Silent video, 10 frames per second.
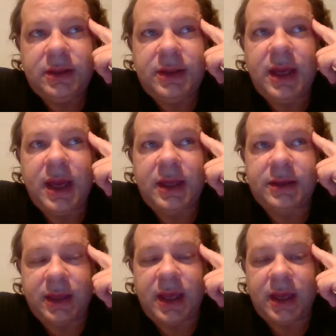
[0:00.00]
they had
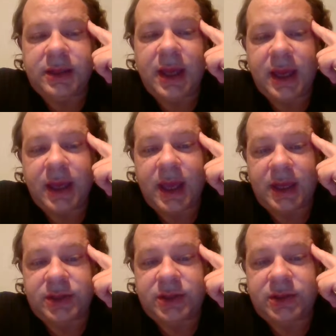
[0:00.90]

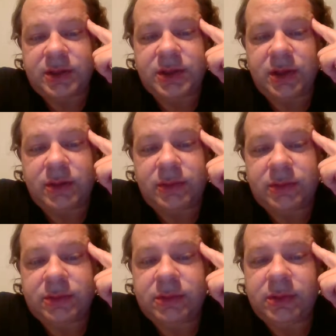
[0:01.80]
cancer, so
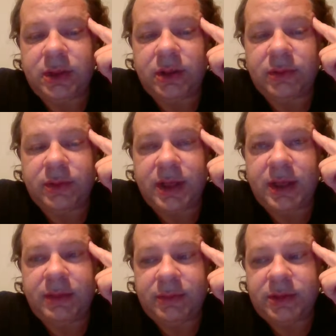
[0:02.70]

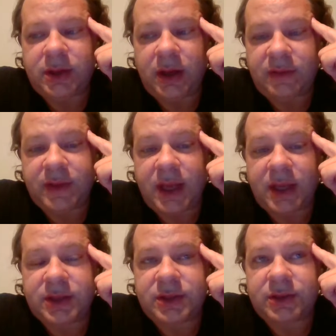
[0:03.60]
they died of
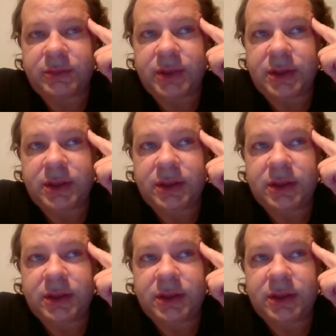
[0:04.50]
cancer. But